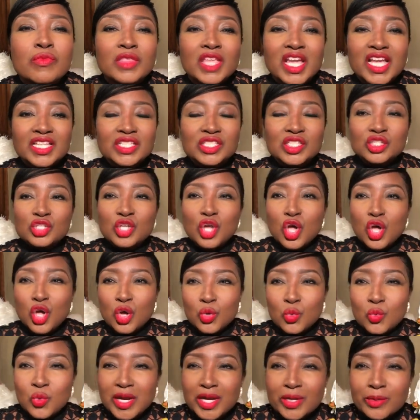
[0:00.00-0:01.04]
And so
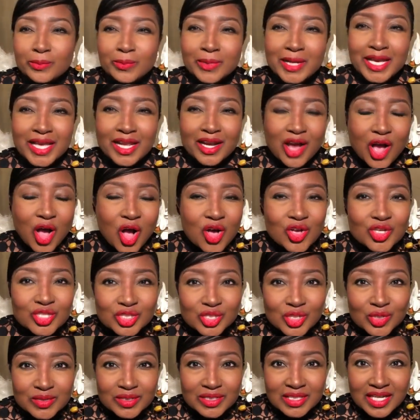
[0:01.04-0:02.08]
what red
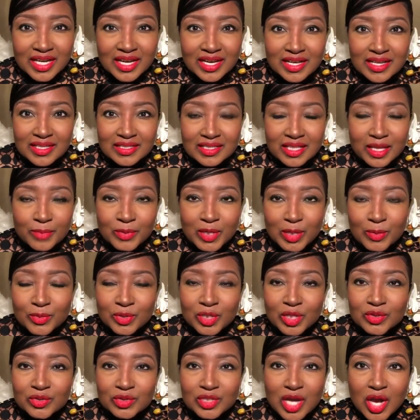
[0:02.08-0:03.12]
also does that people
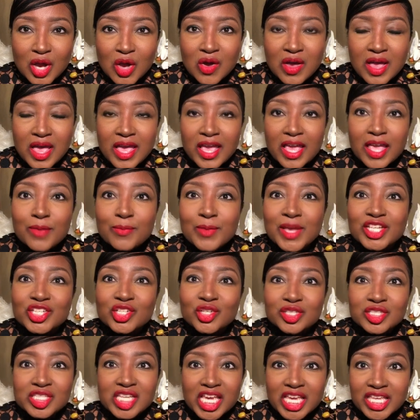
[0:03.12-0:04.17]
don't know, it makes your
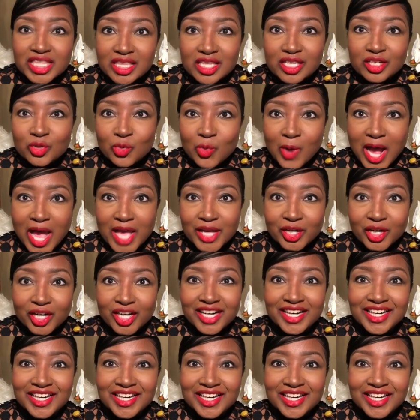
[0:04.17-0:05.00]
teeth look whiter.